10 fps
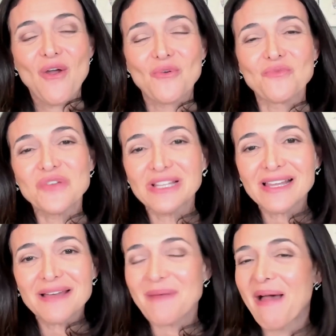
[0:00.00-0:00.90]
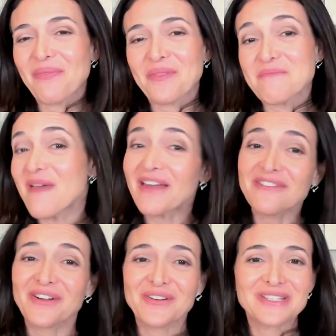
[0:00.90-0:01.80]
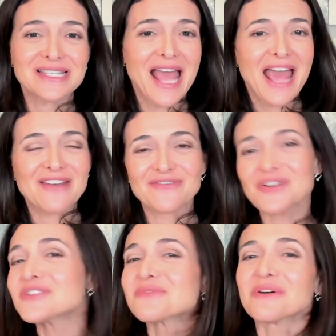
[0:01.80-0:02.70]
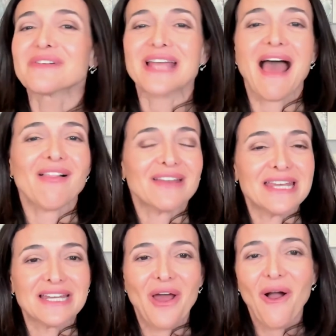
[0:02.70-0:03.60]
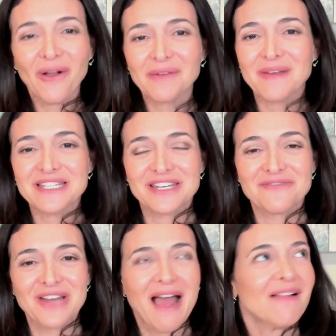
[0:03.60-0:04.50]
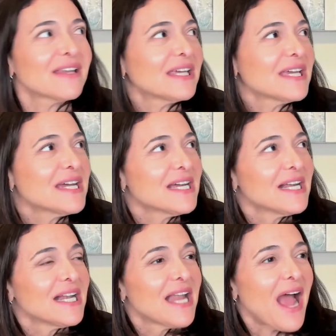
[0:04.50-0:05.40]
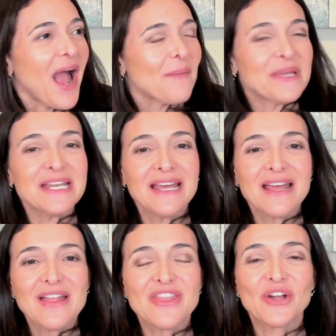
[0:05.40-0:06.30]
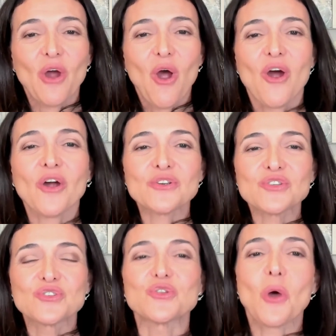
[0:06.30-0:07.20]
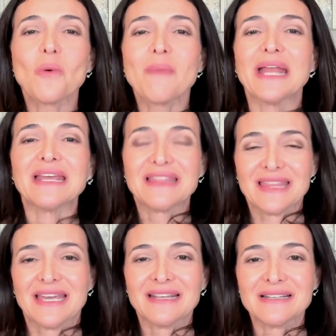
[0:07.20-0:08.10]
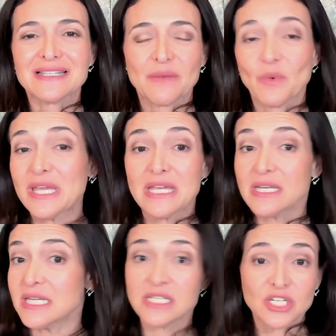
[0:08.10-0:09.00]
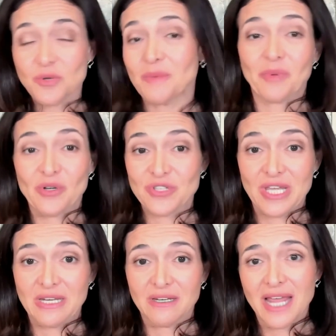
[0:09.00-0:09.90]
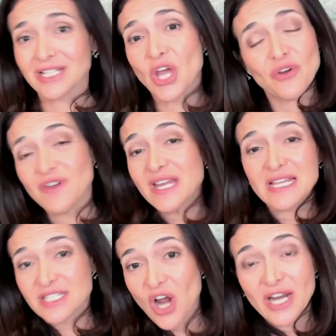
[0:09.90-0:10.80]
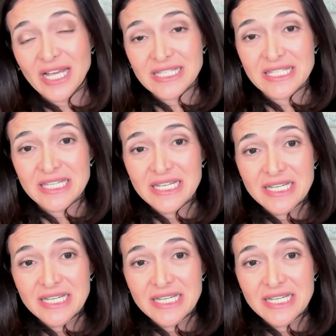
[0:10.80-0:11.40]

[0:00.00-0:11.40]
really about the metaverse and virtual reality and augmented reality. I mean, there are so many things that we need to do in person, and COVID has taught us